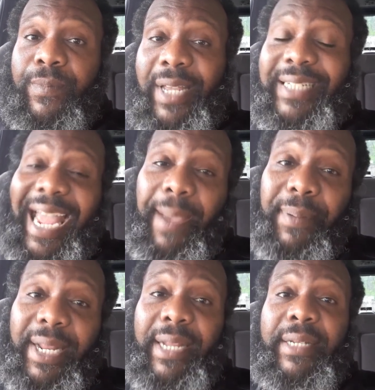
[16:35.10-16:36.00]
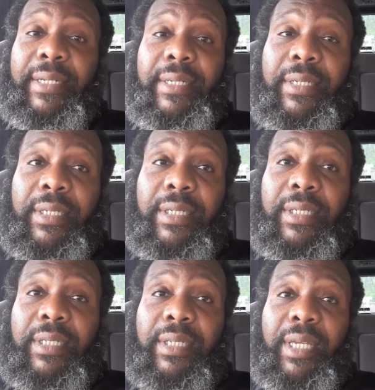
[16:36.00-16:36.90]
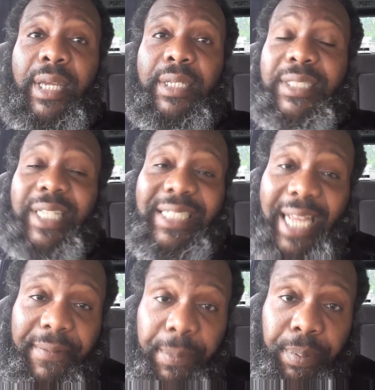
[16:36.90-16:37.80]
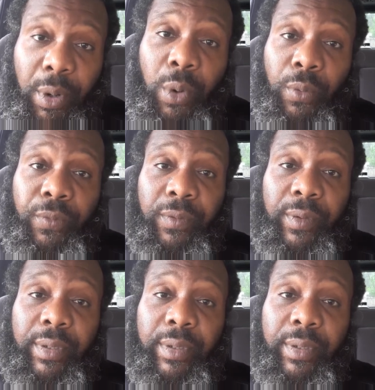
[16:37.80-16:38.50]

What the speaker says: It's happening. Just doesn't have the proof.